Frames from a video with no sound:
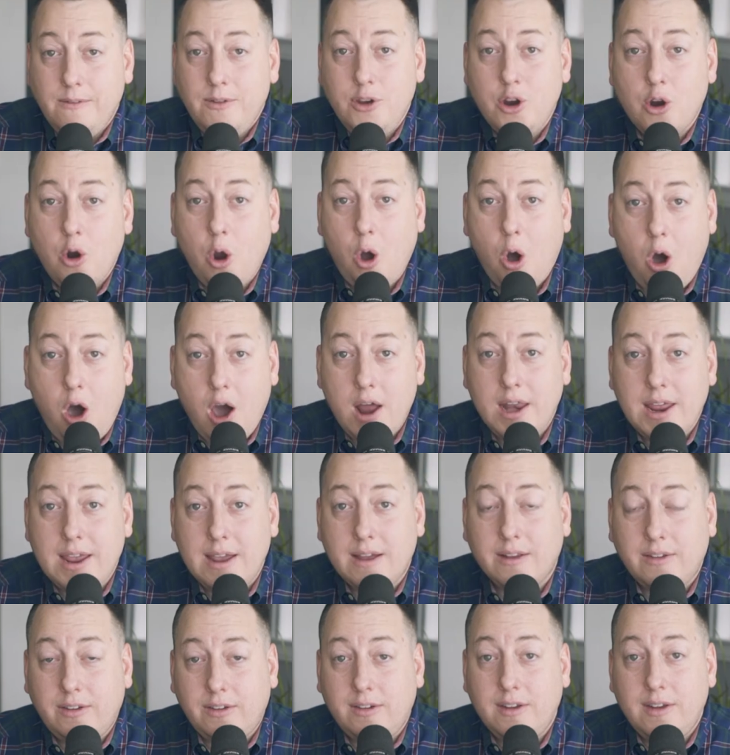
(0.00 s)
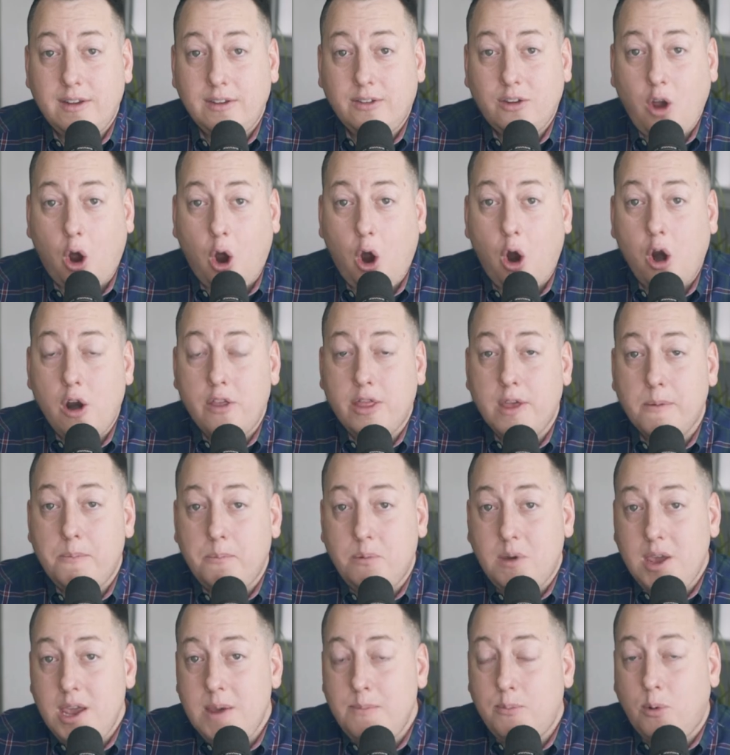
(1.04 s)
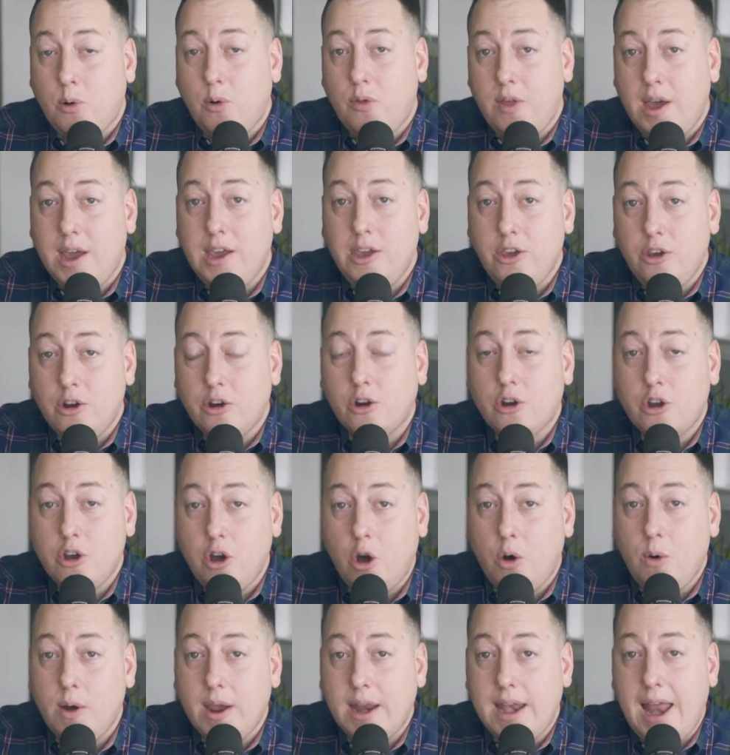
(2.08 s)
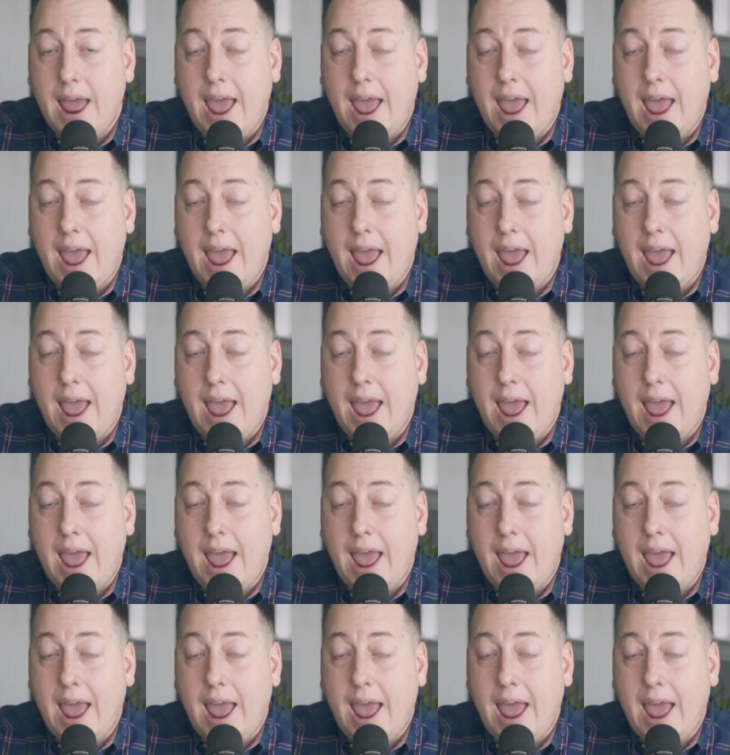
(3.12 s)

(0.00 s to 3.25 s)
your audiences are the people that you're going